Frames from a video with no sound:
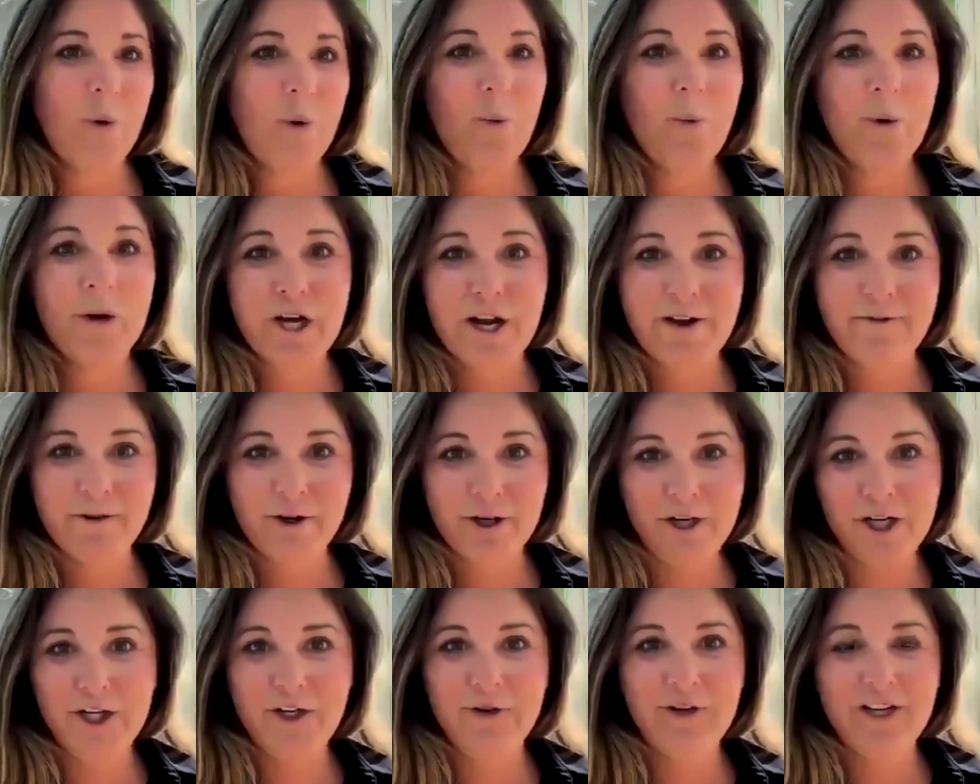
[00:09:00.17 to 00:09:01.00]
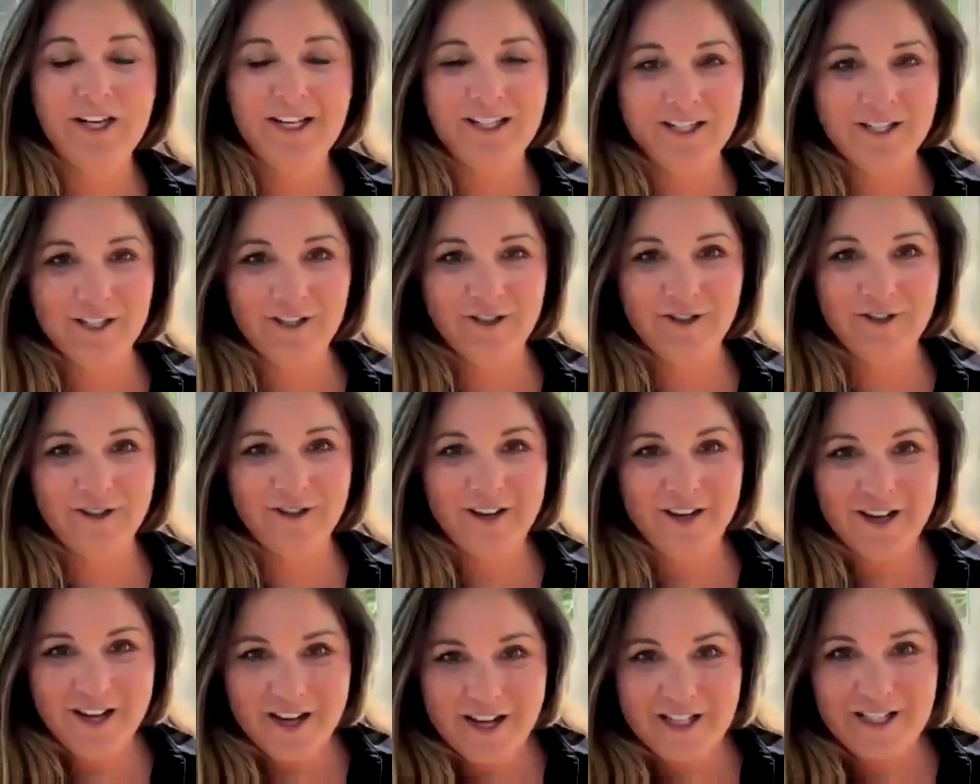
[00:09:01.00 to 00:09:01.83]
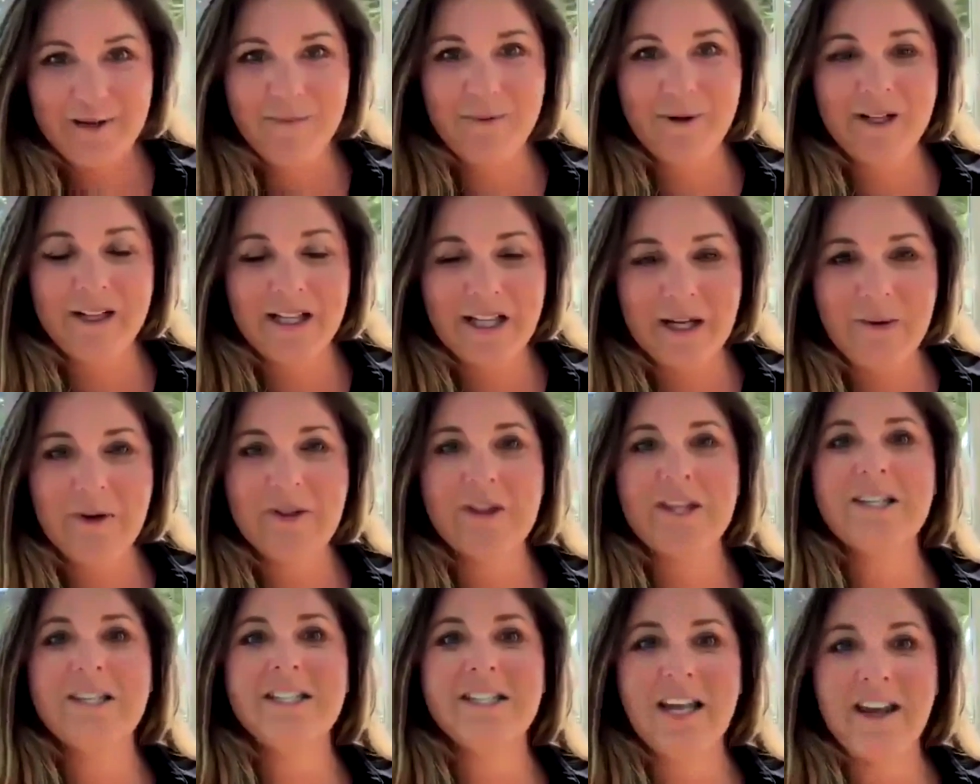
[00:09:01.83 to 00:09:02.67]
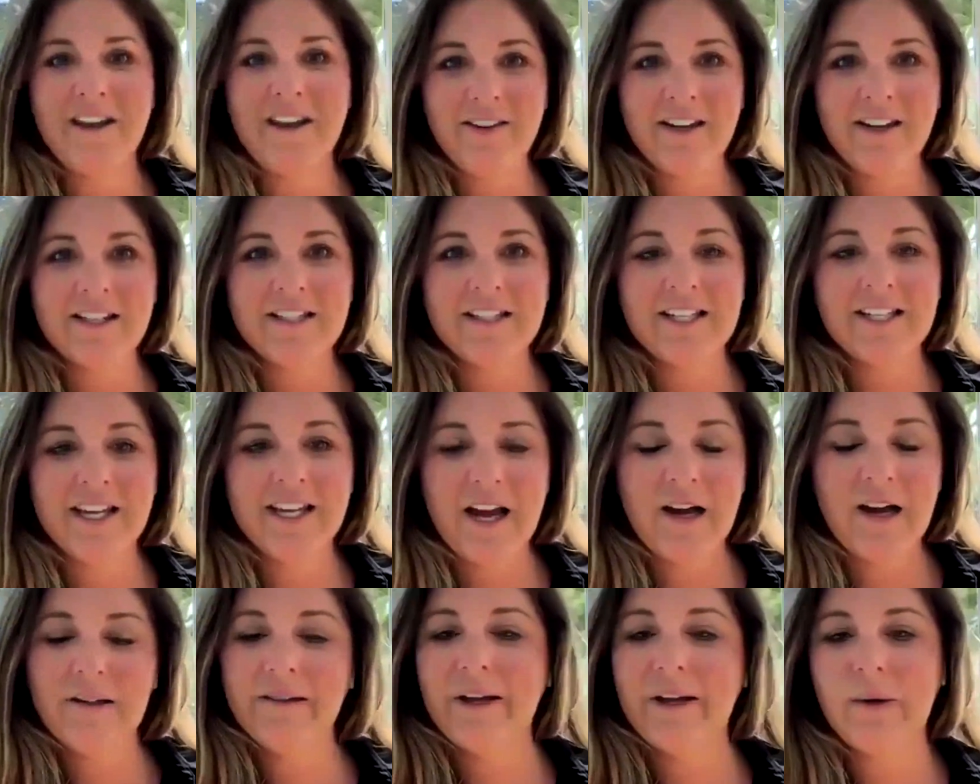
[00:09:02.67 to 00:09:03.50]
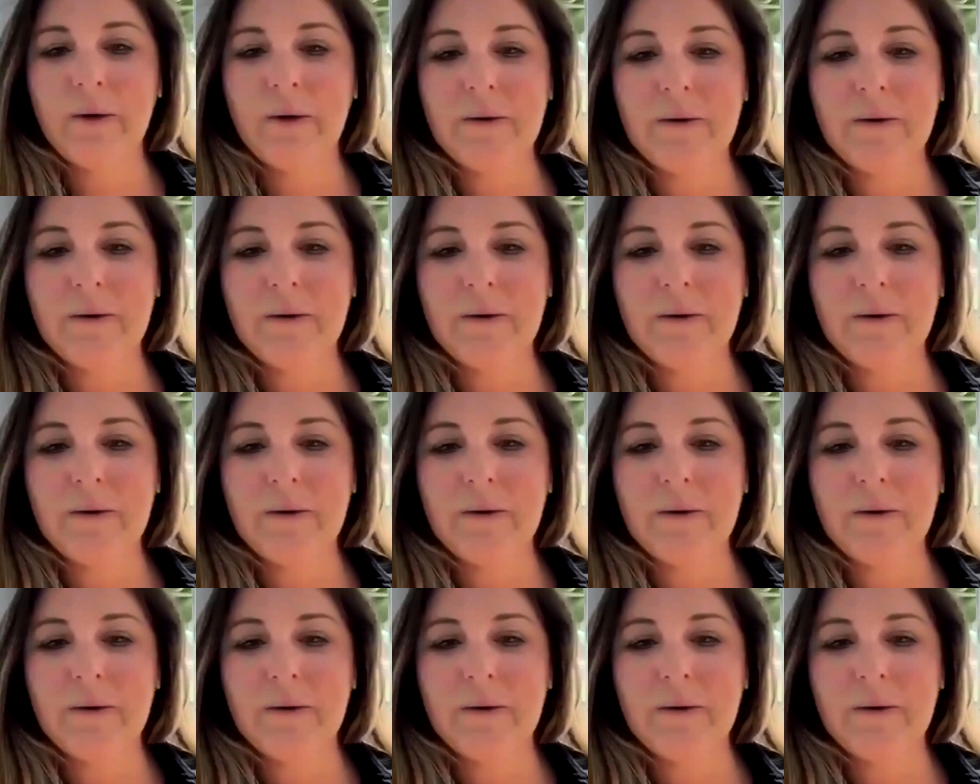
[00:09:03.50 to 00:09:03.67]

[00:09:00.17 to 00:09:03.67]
whenever you need to. Typically with a savings account, like we